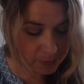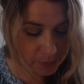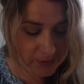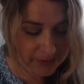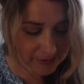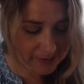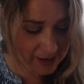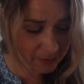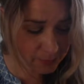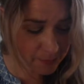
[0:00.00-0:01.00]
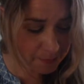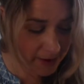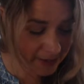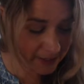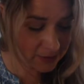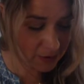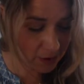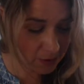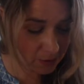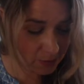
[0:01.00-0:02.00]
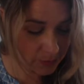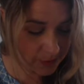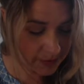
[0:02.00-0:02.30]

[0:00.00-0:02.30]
princess remained cold.